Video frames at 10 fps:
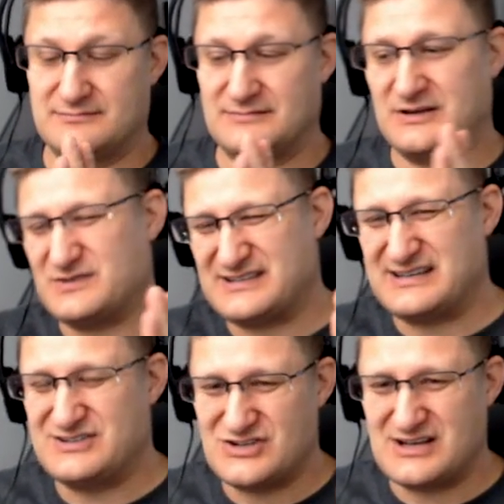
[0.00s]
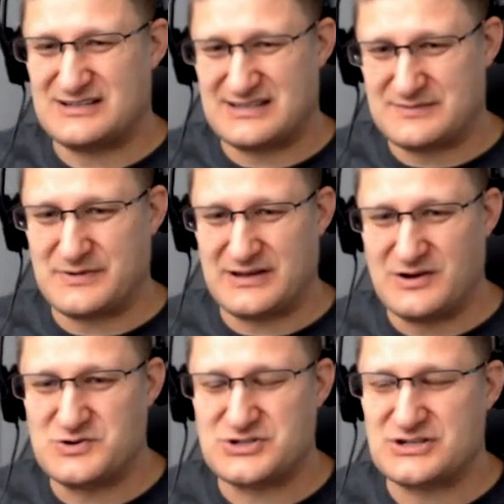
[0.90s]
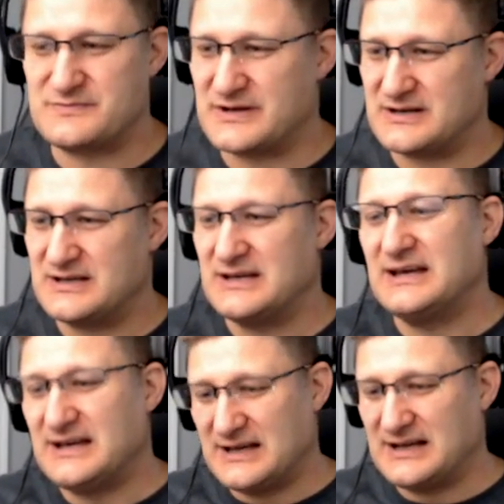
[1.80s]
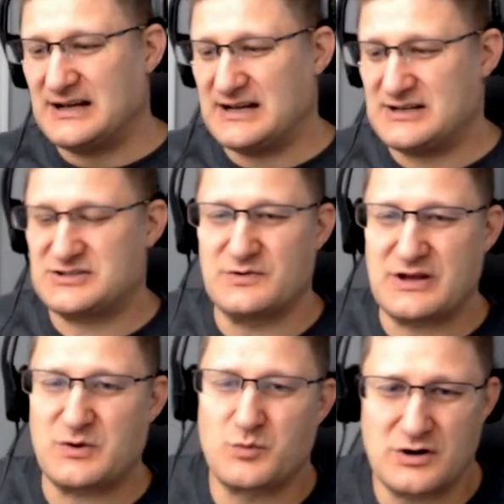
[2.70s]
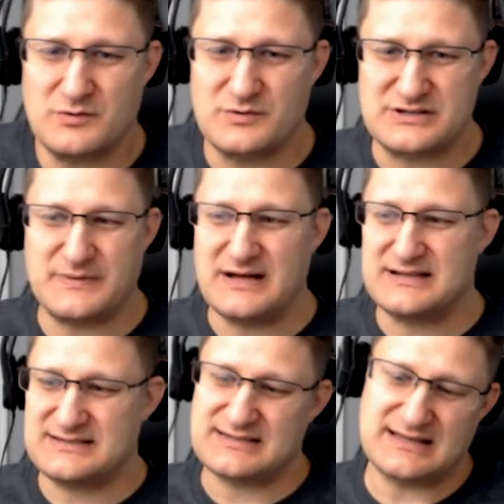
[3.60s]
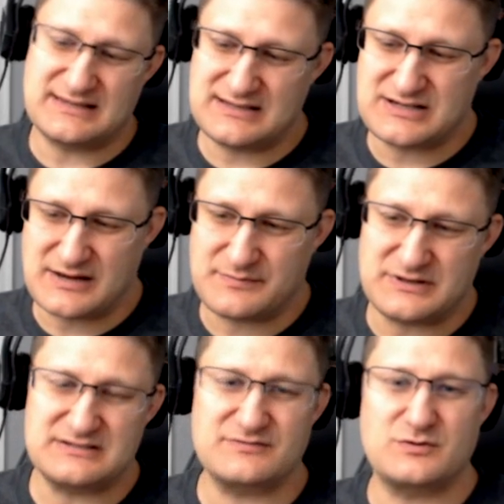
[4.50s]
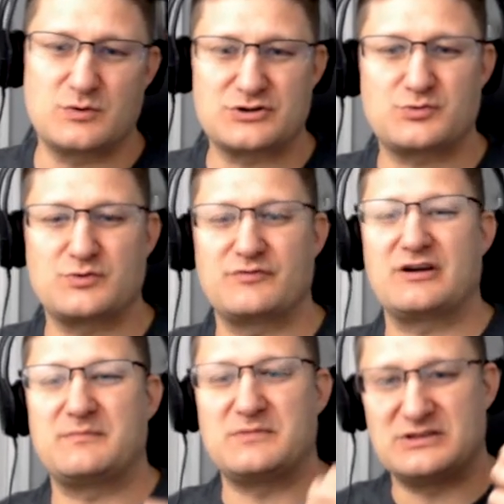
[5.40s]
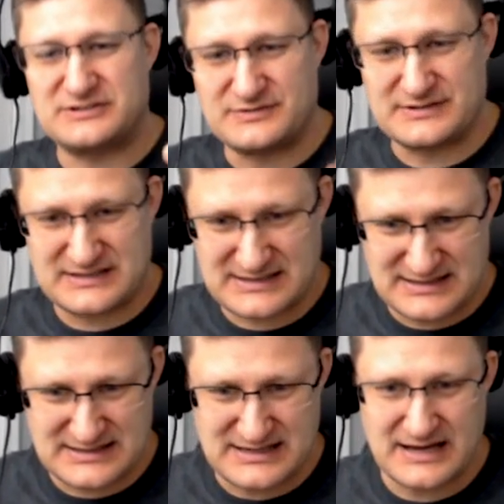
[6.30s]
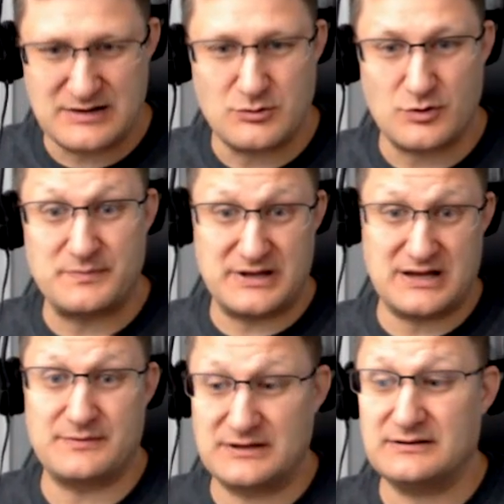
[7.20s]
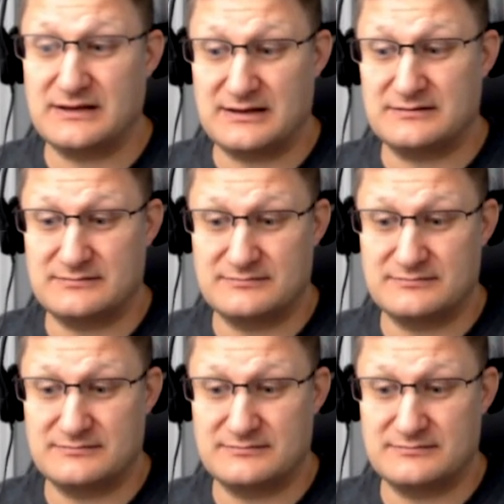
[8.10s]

I don't want to say just, it's a big ocean, but so there were responses, and the Japanese, of course, were a very militaristic society, or becoming, and